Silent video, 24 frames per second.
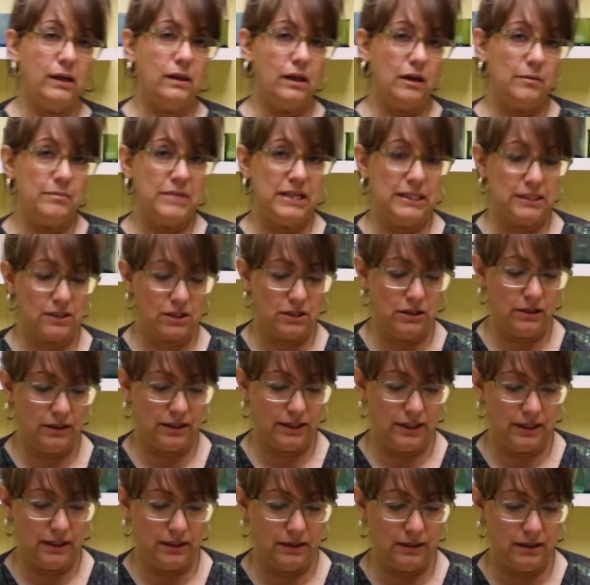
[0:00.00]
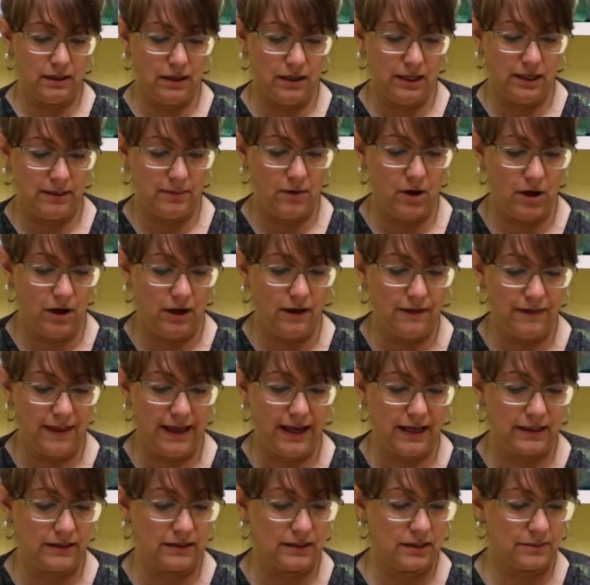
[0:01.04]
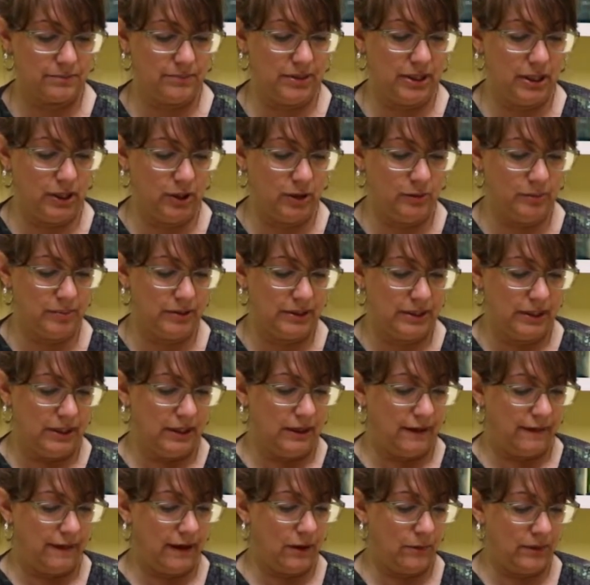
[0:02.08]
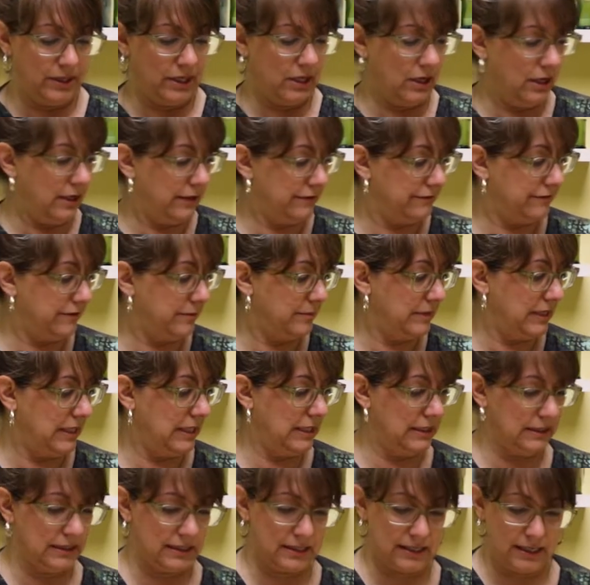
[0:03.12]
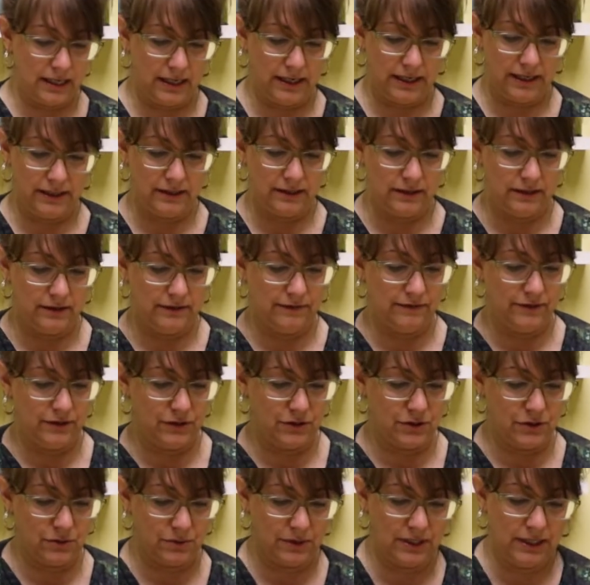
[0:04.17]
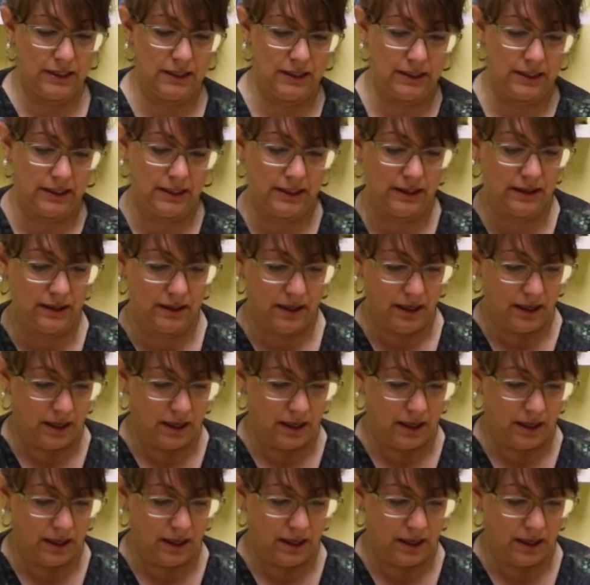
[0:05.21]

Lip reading: our meat's cooking, all that pulp that we got from the inside of the zucchini,